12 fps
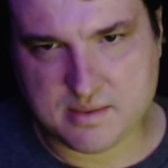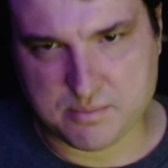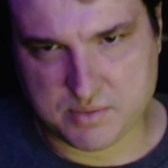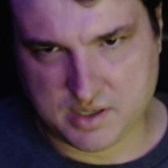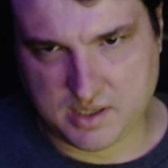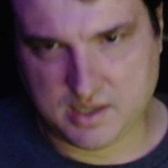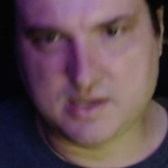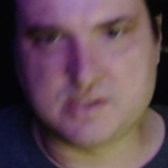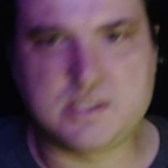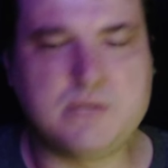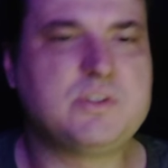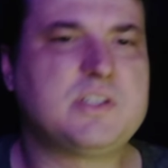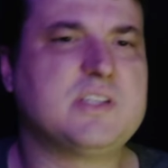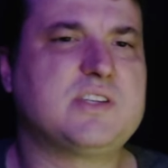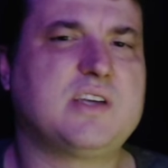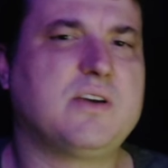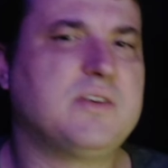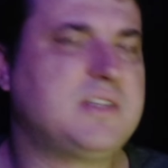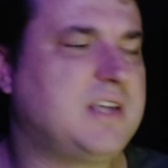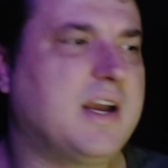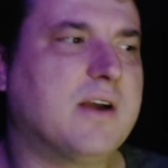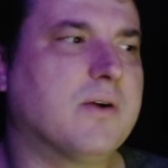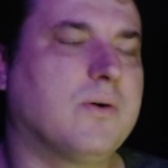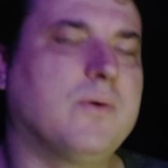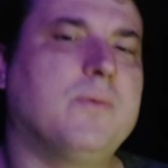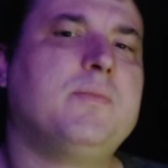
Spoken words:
money, because he was going to sell it to Errol.